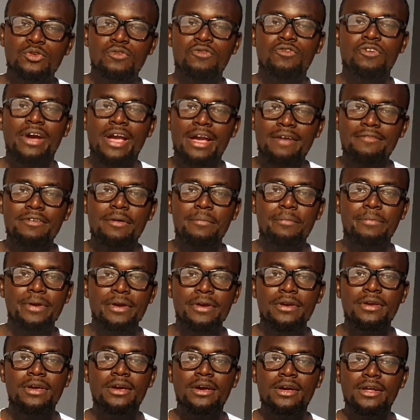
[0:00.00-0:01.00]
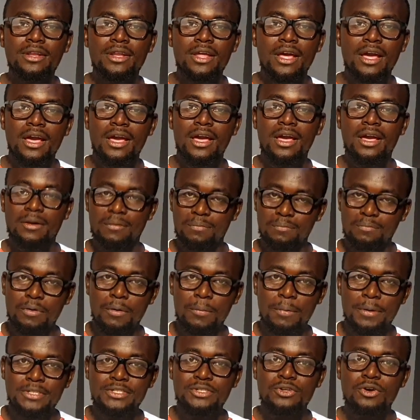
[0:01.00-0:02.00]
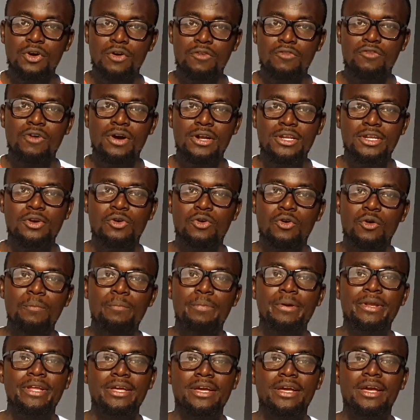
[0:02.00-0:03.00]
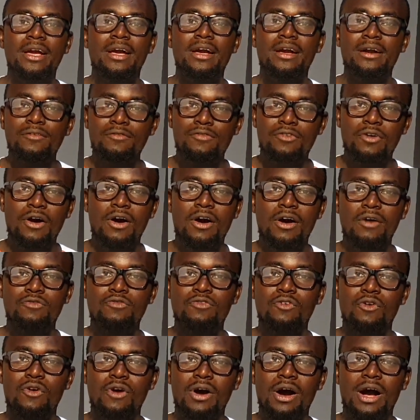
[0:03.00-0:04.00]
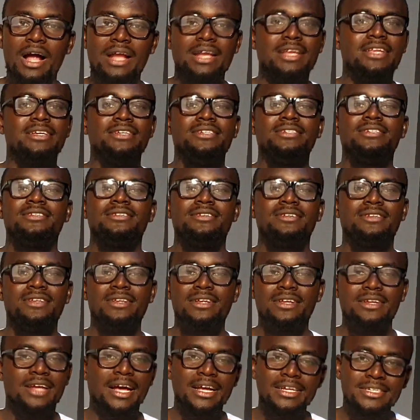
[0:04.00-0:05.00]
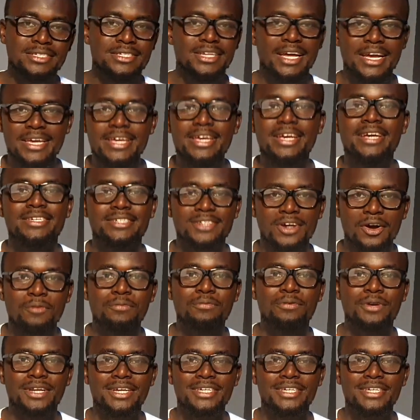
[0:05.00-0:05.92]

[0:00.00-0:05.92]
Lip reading: will forever be the property of the company for at least 99 years. I hope you